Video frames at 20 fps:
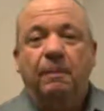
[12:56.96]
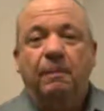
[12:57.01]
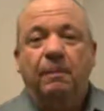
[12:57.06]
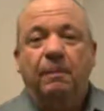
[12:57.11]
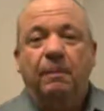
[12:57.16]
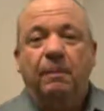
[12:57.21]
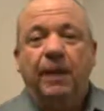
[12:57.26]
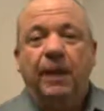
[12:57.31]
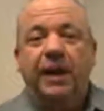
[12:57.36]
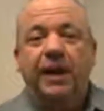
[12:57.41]

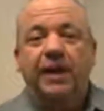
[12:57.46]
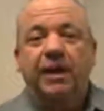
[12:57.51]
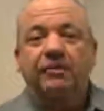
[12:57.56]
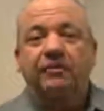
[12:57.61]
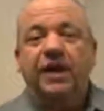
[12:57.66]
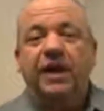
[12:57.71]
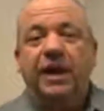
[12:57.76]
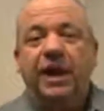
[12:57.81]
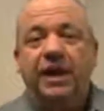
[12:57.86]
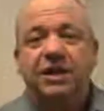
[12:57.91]
in a
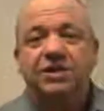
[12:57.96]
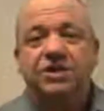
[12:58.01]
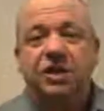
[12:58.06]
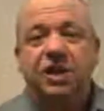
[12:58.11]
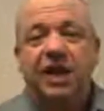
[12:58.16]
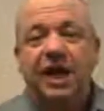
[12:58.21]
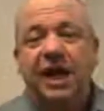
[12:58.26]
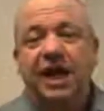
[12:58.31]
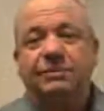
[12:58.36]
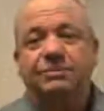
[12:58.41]
financial
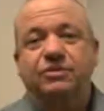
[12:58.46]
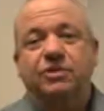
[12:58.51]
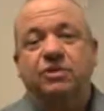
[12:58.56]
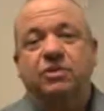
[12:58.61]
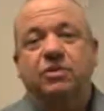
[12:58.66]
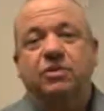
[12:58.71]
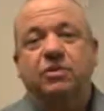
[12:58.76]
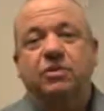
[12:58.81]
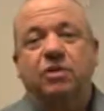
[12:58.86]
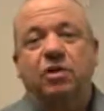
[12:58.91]
collapse?
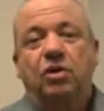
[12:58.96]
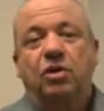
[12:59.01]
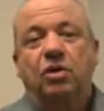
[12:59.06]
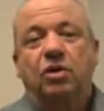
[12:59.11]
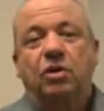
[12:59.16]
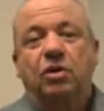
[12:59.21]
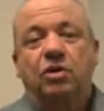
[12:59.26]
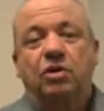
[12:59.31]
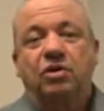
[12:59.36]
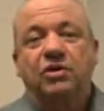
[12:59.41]

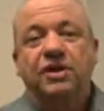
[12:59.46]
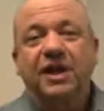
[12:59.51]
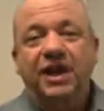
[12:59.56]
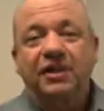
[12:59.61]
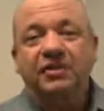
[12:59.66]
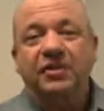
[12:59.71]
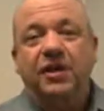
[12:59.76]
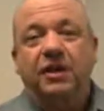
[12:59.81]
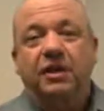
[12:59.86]
Nothing.